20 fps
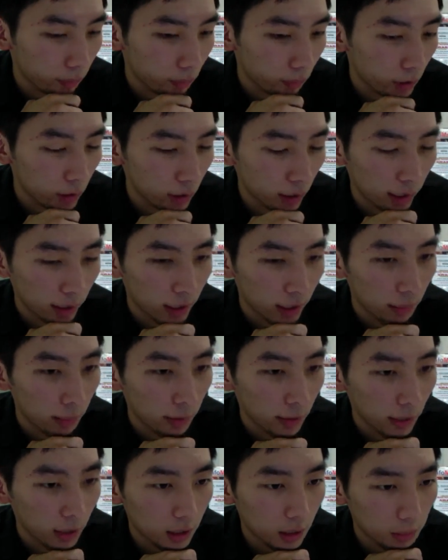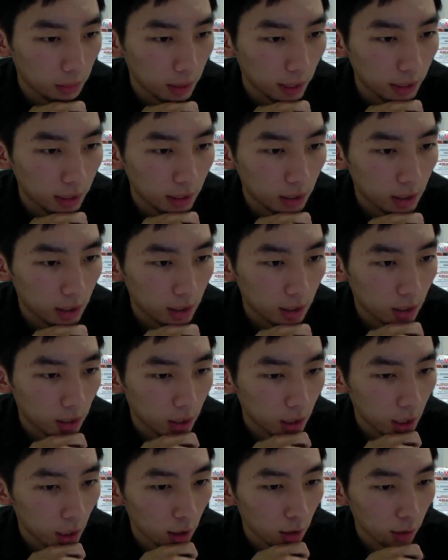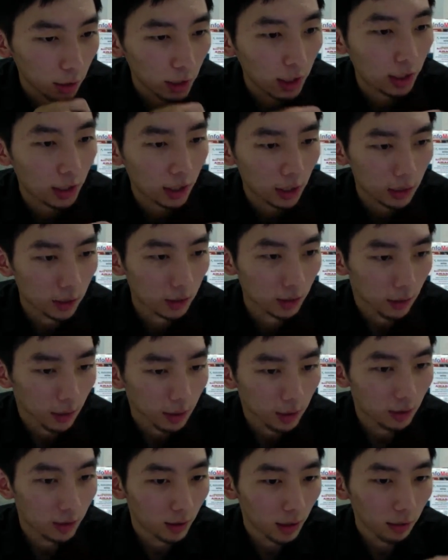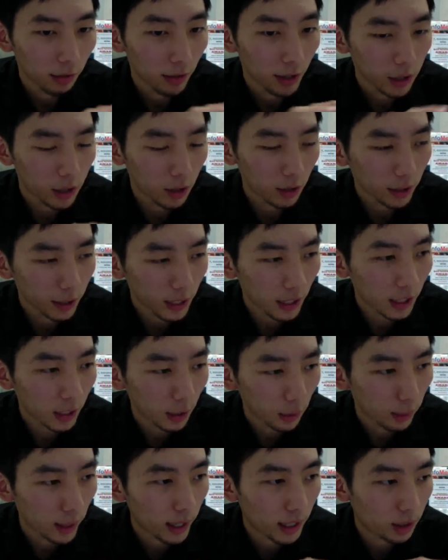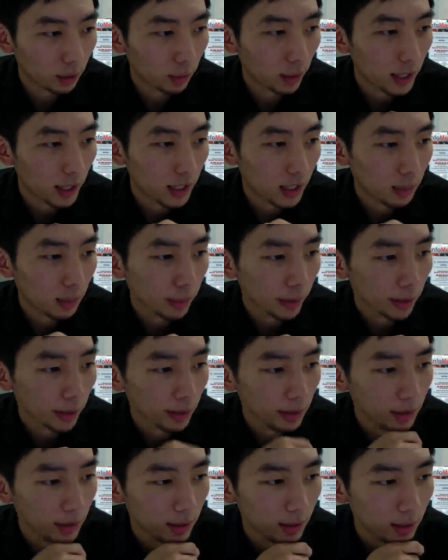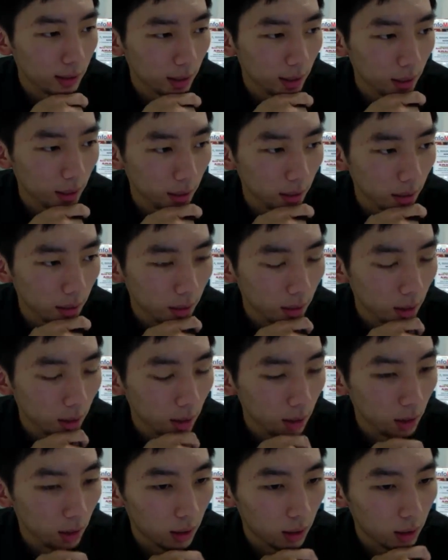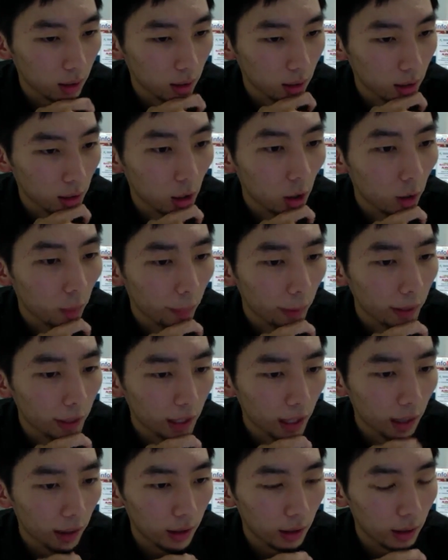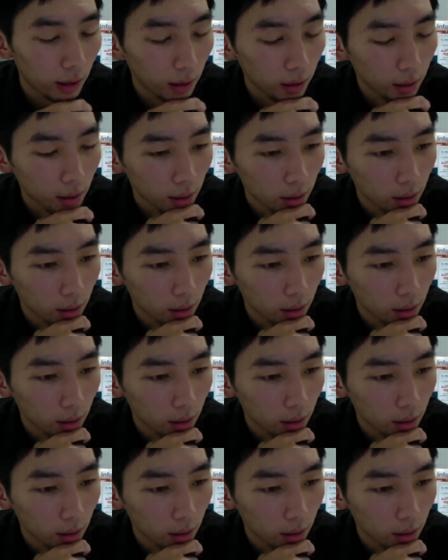just like Demodex Mites. Generally, you can eventually get your way to us because not many other,